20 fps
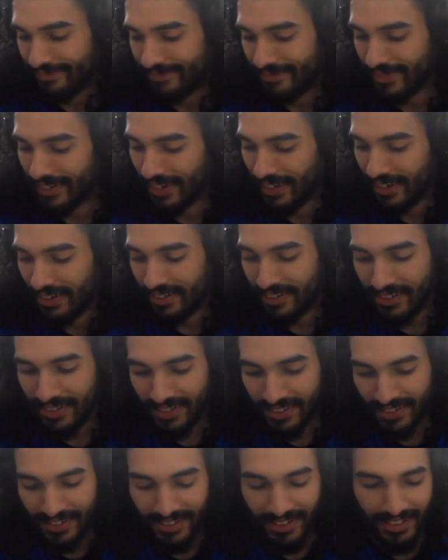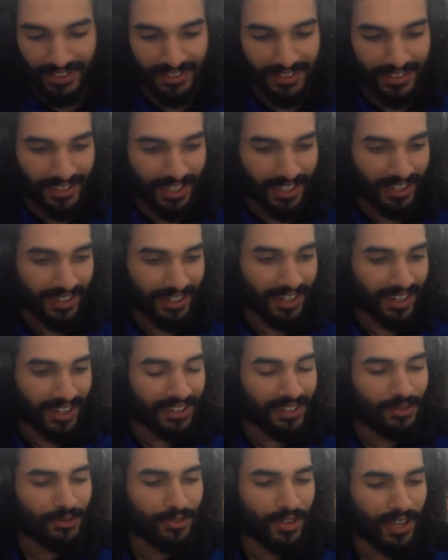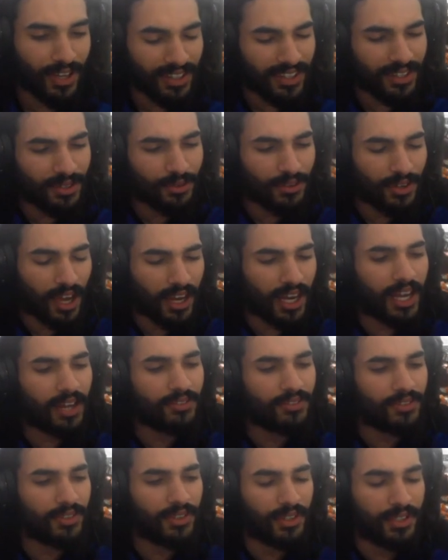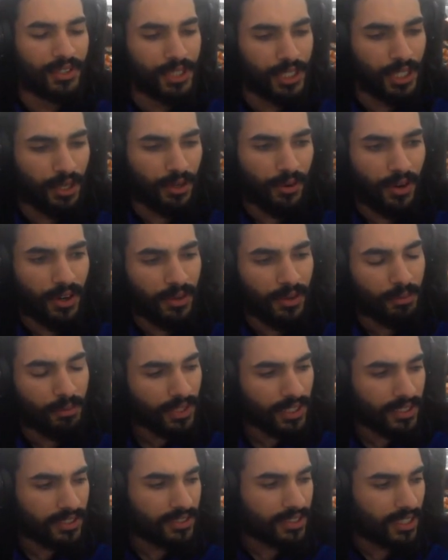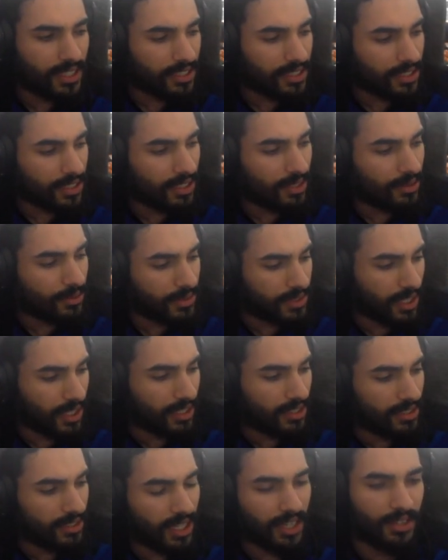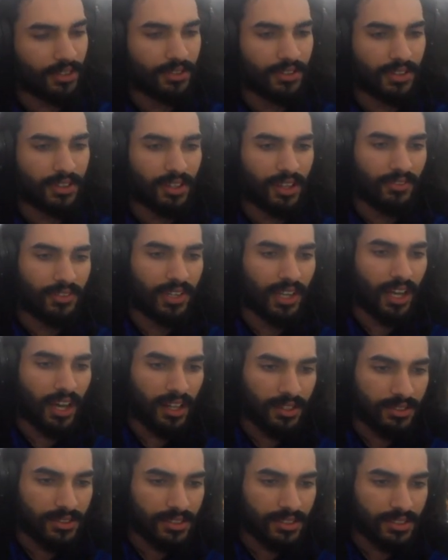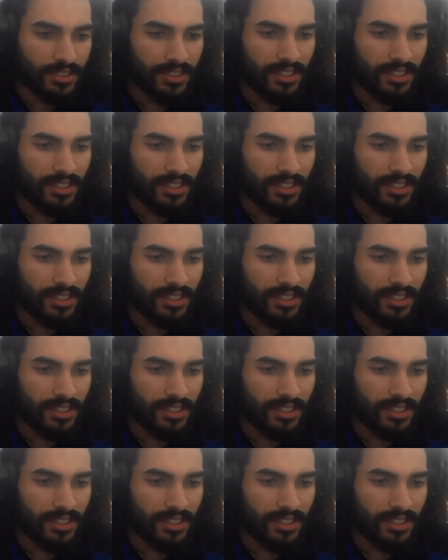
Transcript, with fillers: Yeah, insane. I think right after the show on PlayStation, it was like $10 or $11.